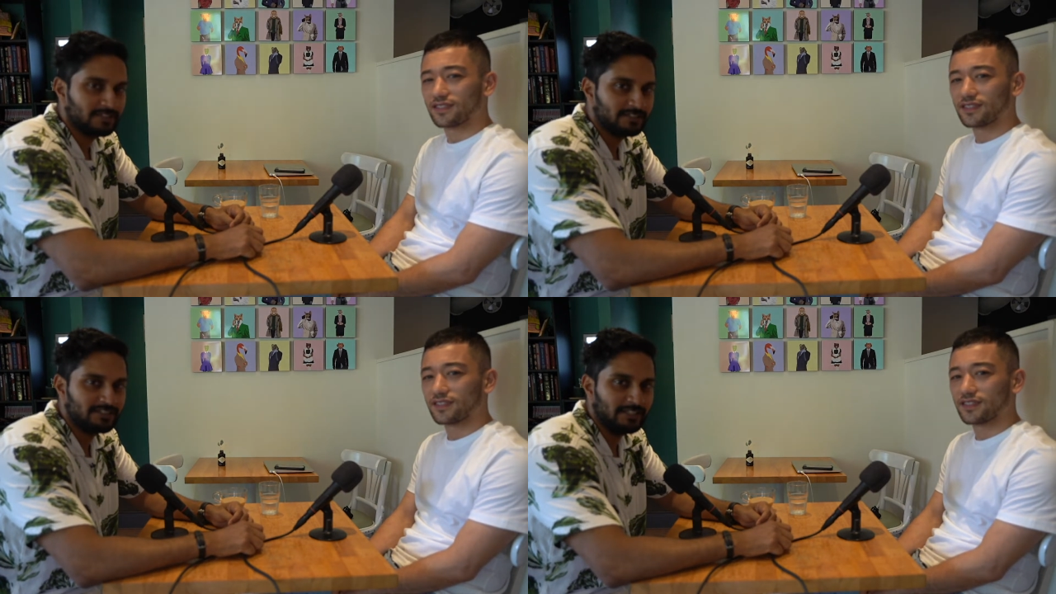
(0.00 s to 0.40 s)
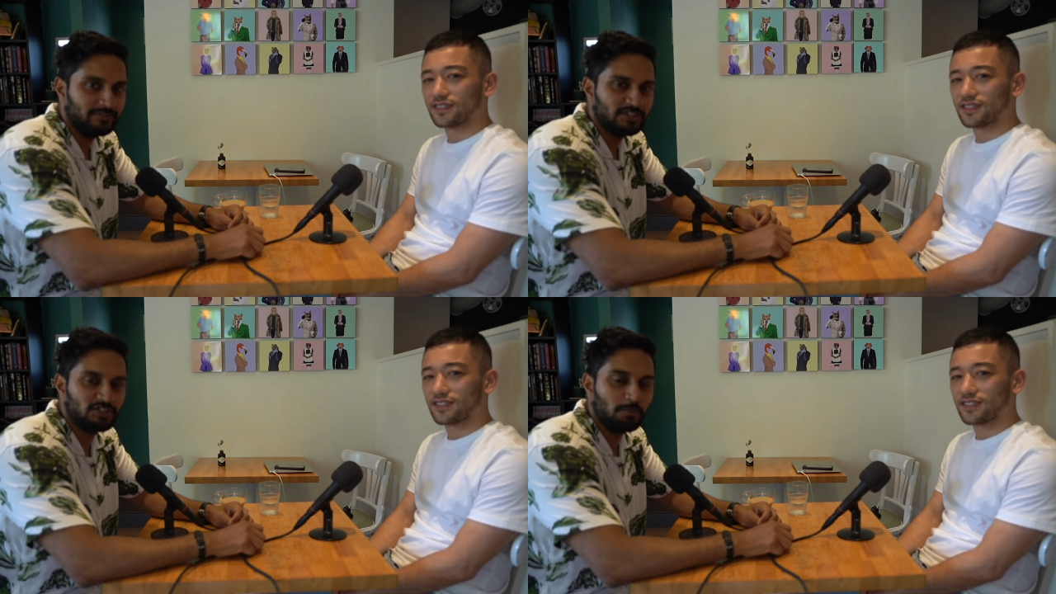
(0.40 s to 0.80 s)

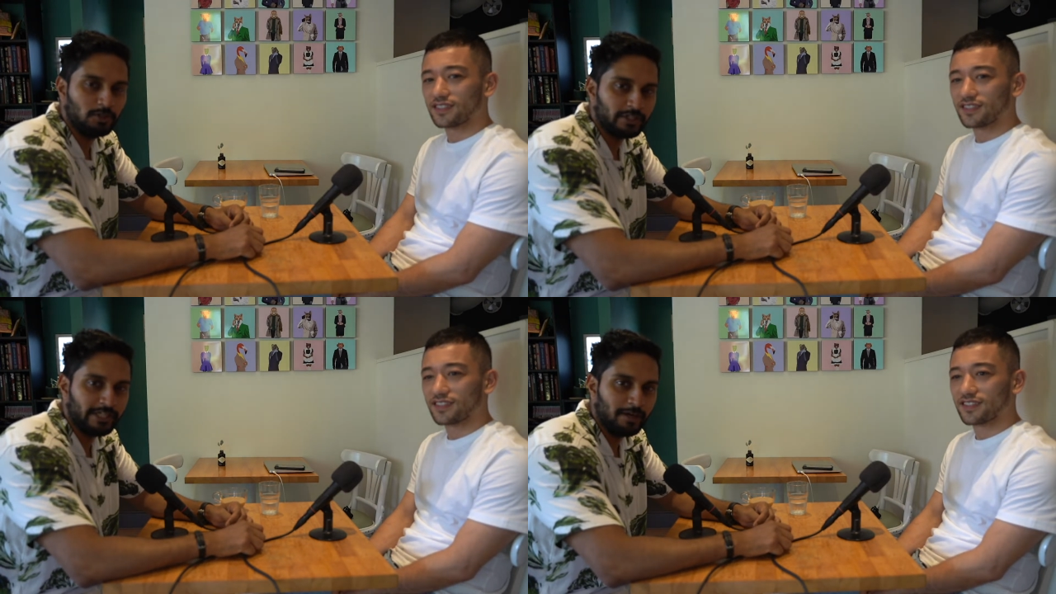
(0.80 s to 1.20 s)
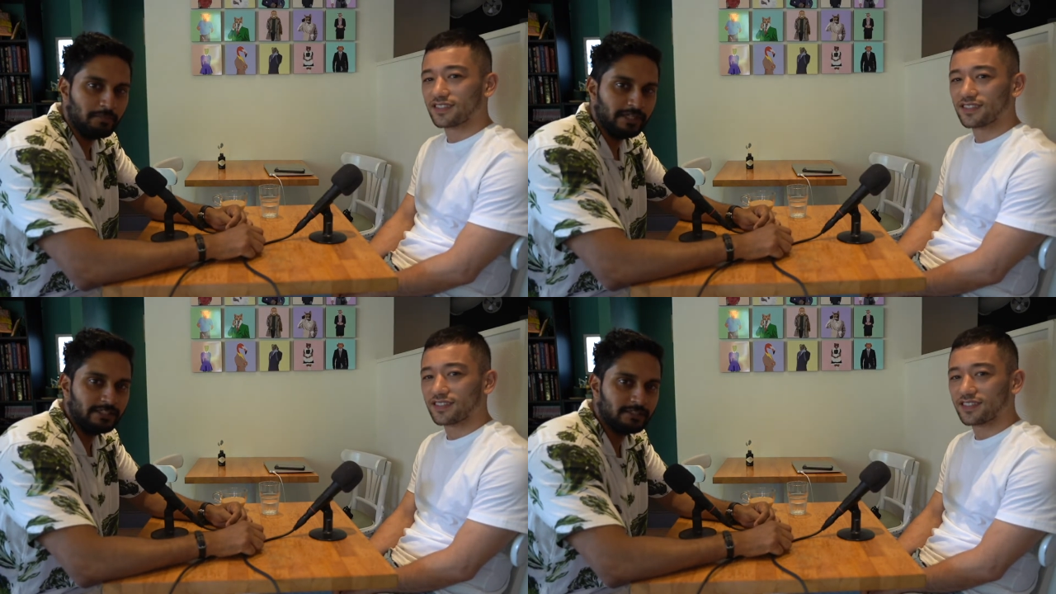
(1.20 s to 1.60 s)
Speaker 1: Stephen, stop looking at
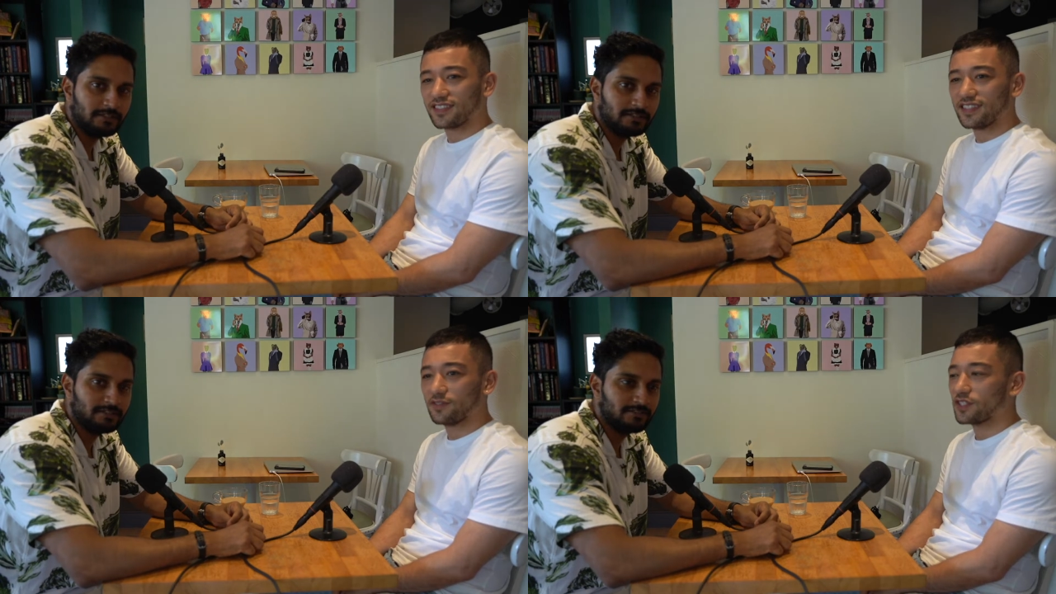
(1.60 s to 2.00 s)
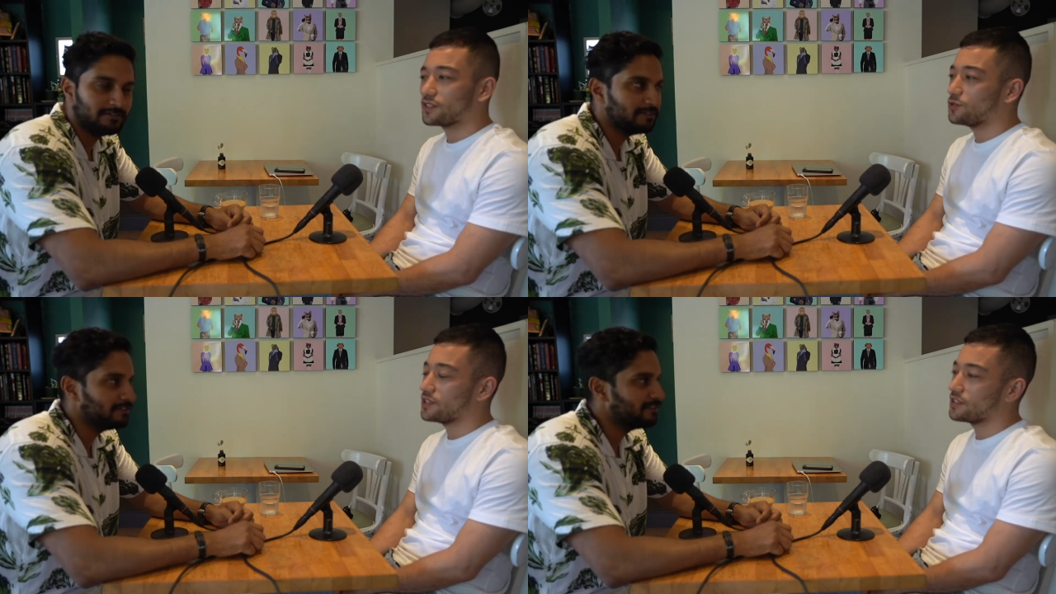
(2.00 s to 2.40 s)
me.
Speaker 2: Stephen,
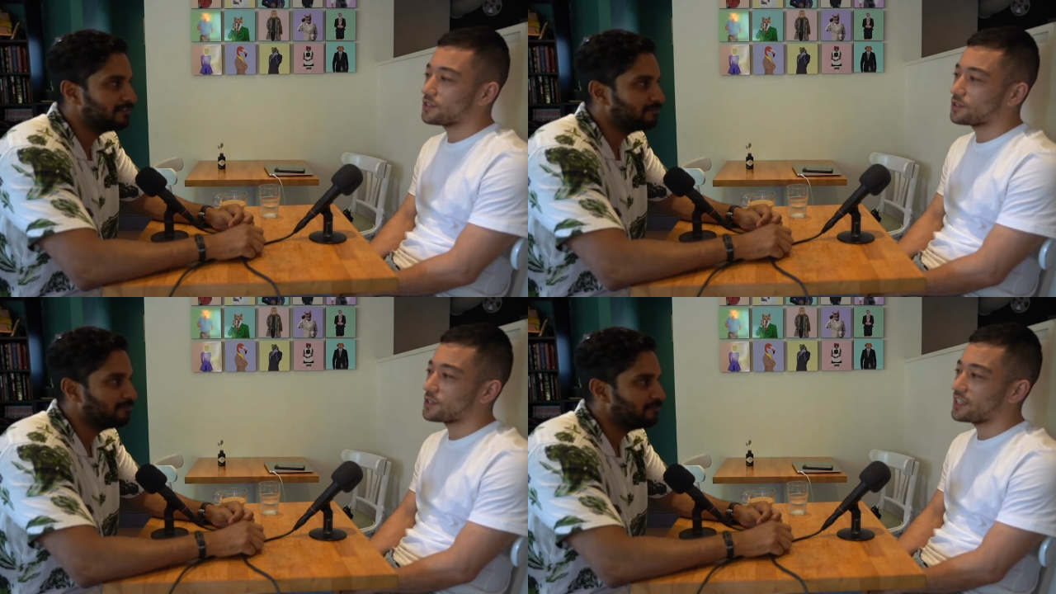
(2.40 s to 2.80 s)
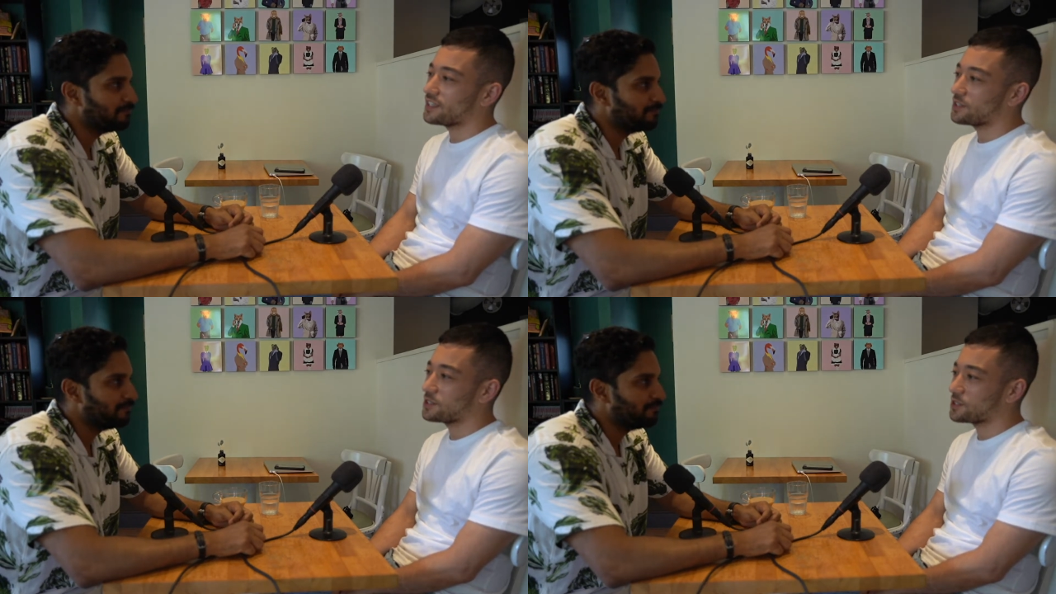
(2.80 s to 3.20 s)
who's here to learn
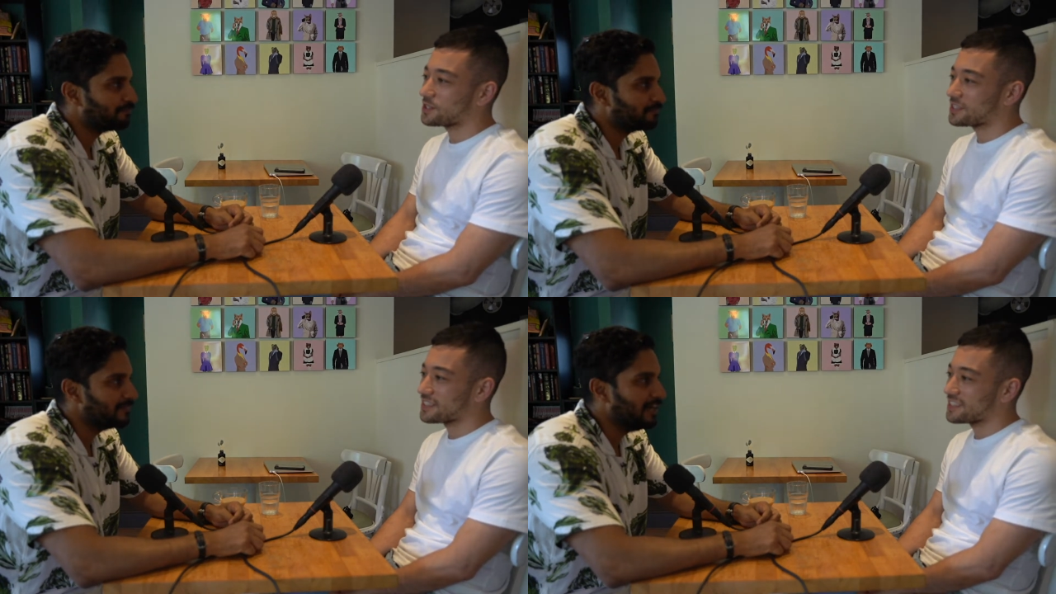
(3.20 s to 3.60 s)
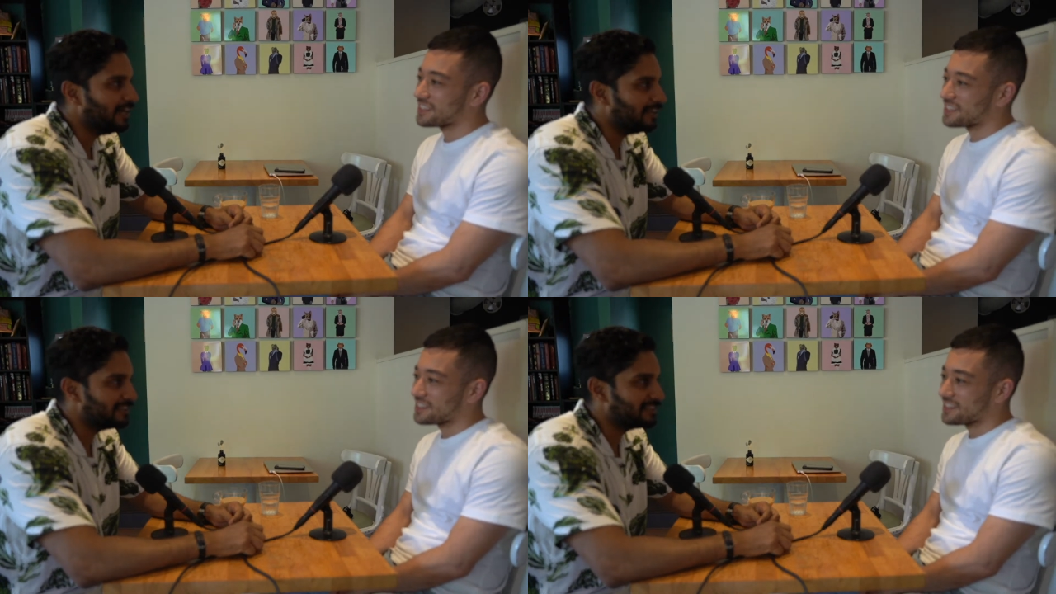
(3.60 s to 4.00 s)
English.
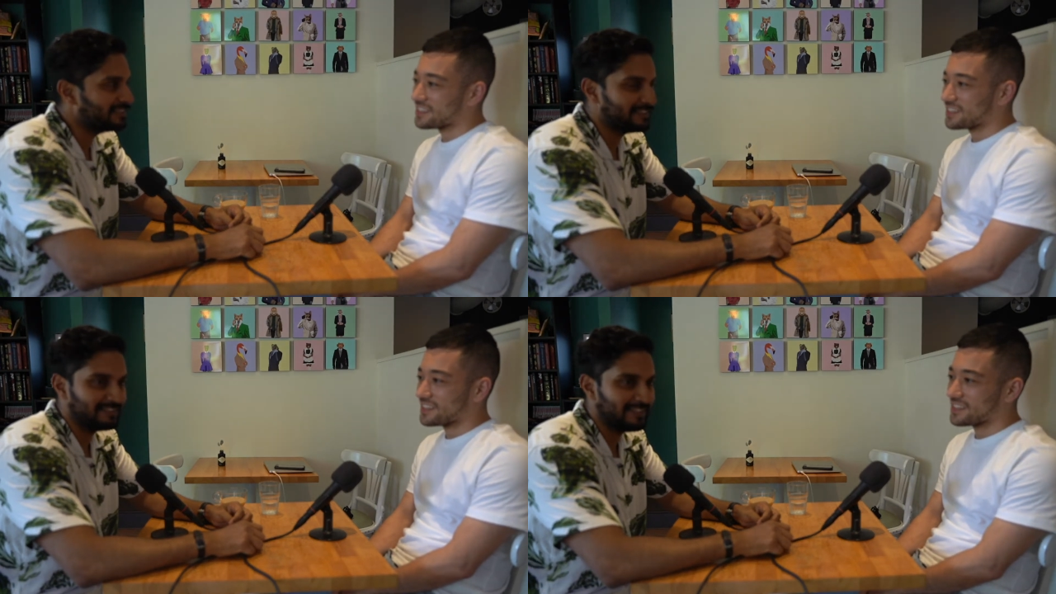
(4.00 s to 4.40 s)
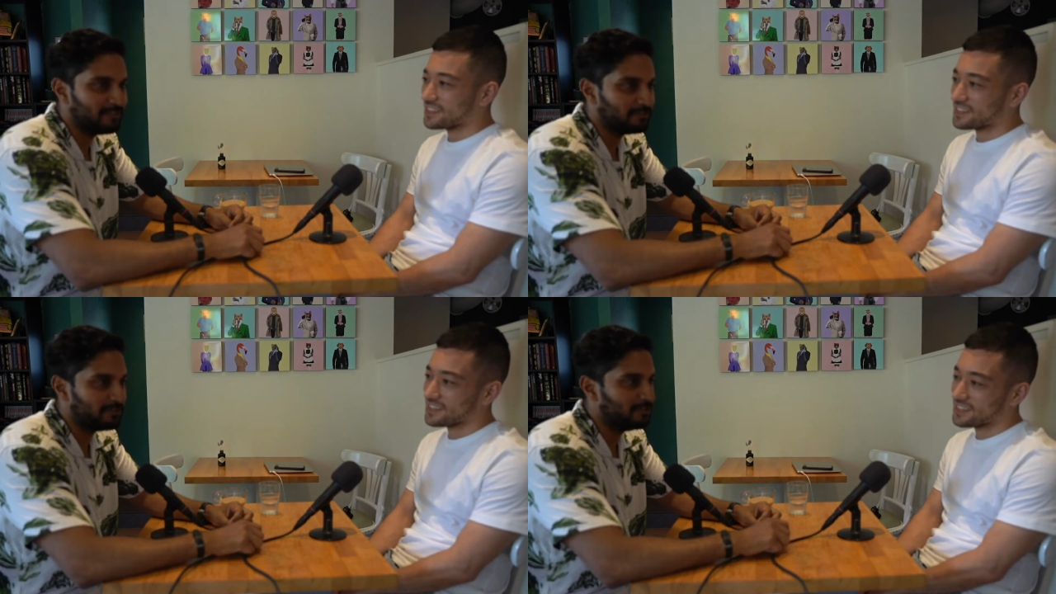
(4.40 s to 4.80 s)
Speaker 1: Yes, yeah,
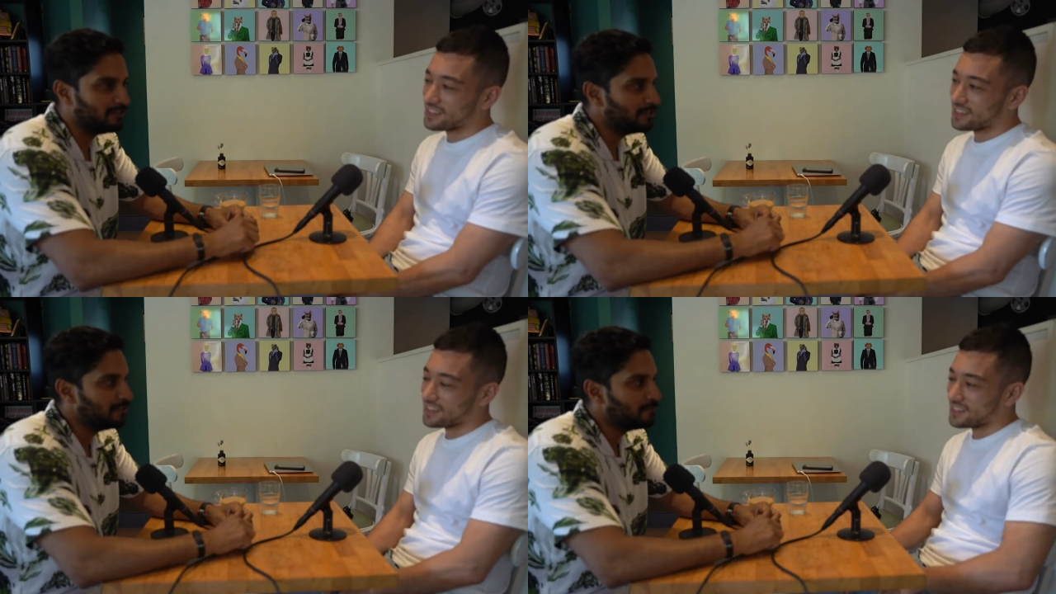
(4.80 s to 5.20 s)
Stephen